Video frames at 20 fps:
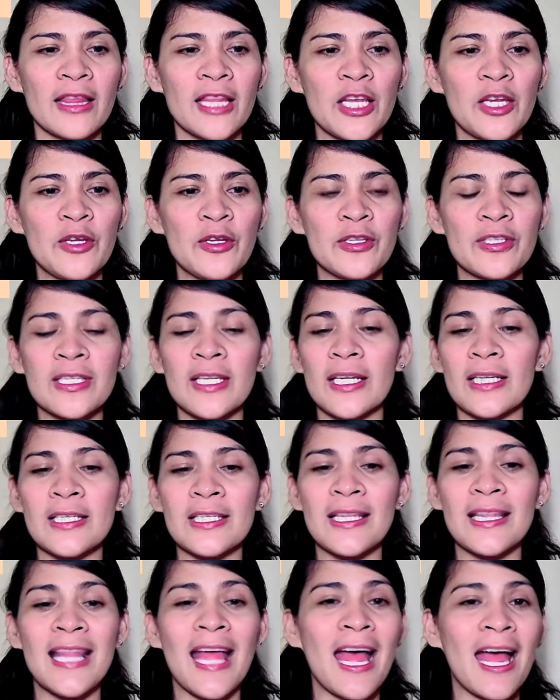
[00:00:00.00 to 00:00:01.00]
They
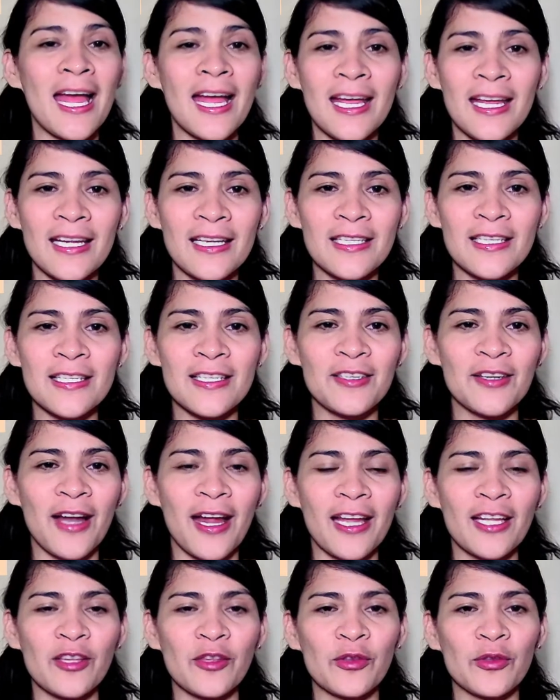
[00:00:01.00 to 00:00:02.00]
uses lines,
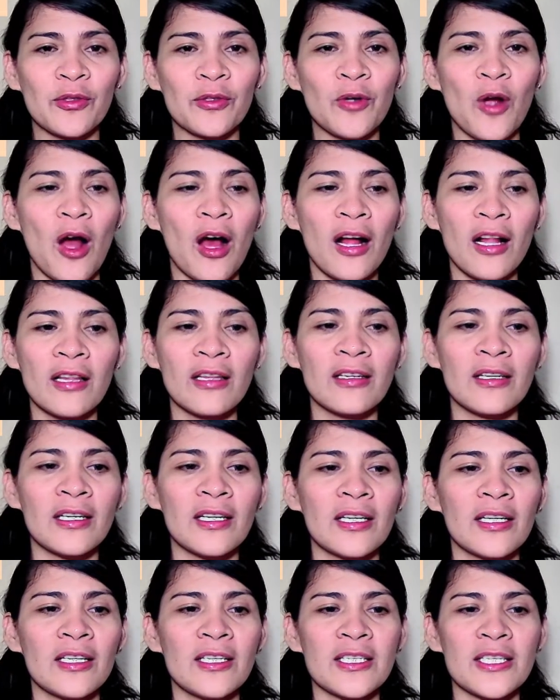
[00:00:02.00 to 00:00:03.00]
right?
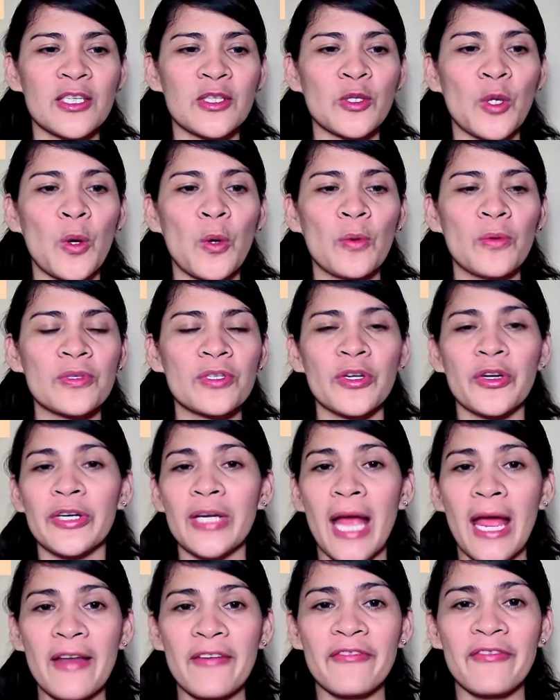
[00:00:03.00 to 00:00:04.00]
Colors, tones, or
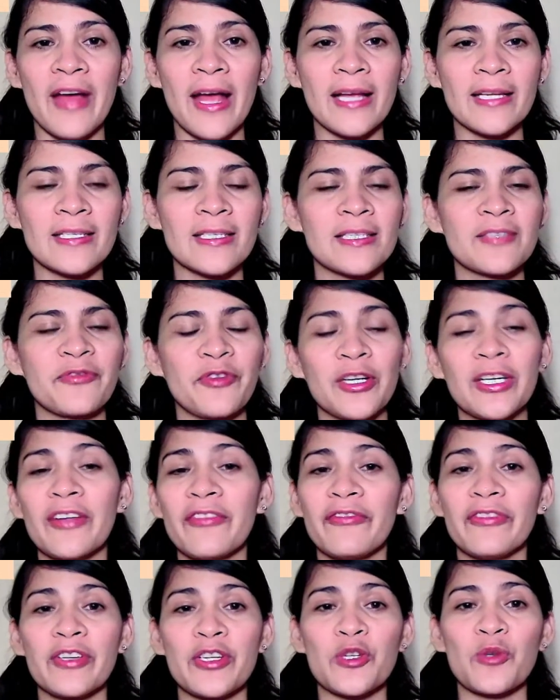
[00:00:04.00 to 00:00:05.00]
canvas for the
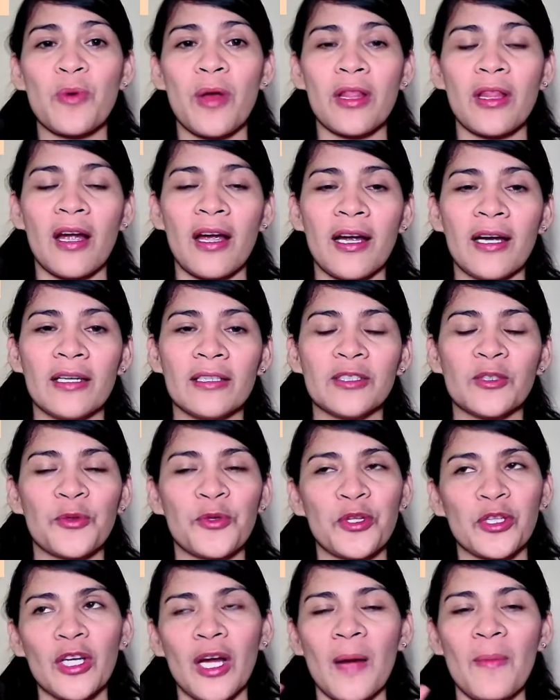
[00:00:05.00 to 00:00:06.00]
visual art. So when
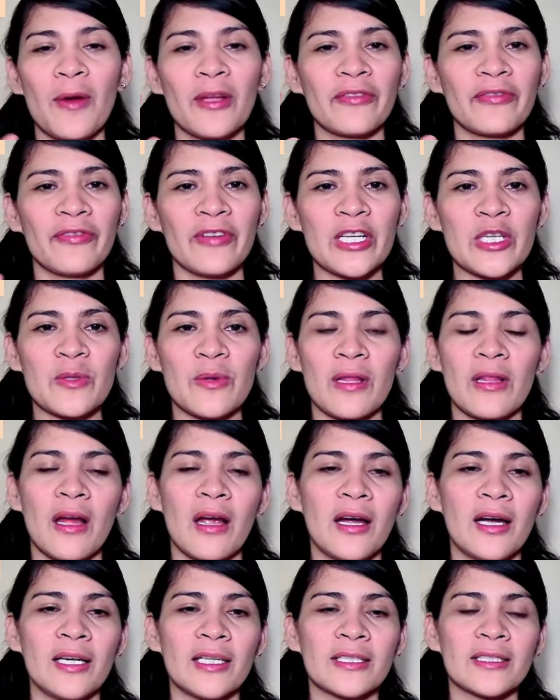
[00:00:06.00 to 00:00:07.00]
you talk about visual
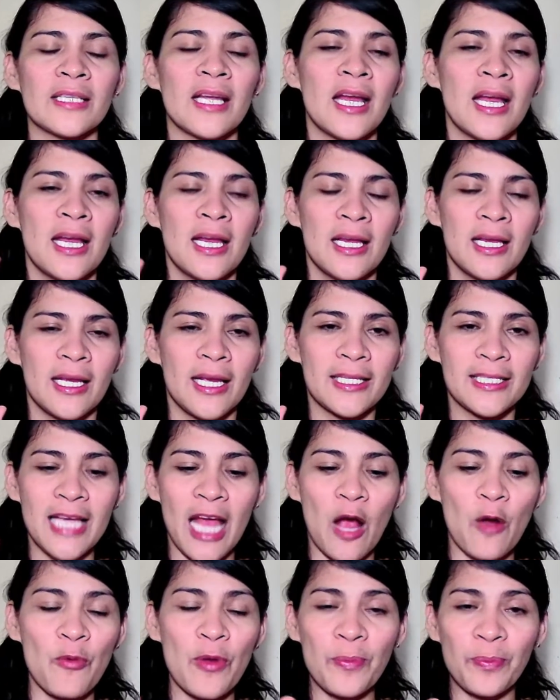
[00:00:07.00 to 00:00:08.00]
art, it's
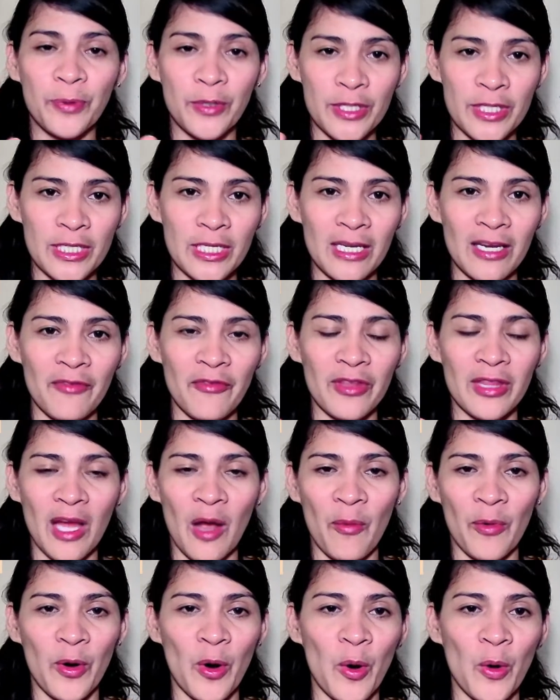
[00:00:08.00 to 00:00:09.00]
how we perceive with
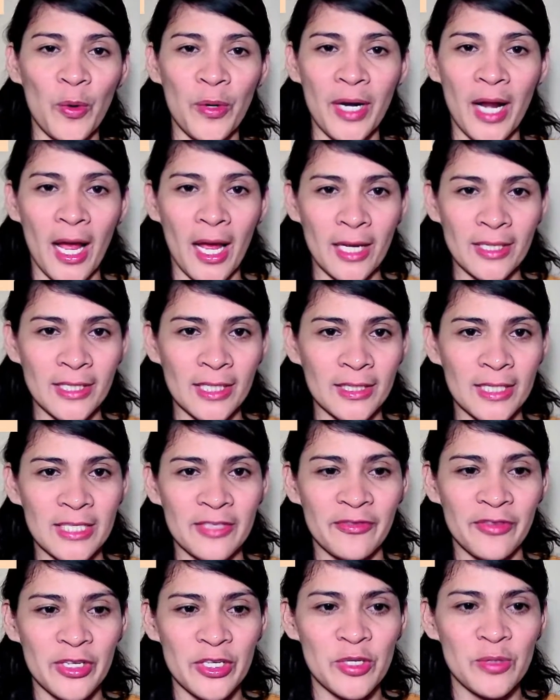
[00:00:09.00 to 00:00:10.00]
our own eyes. That
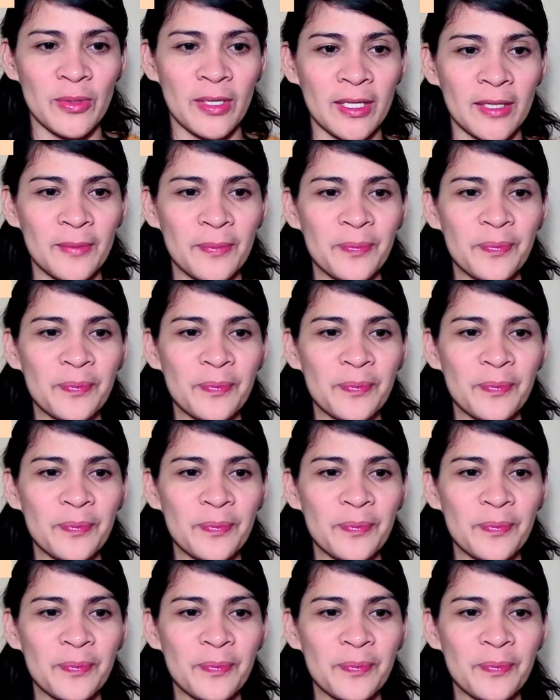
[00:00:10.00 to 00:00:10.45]
is visual.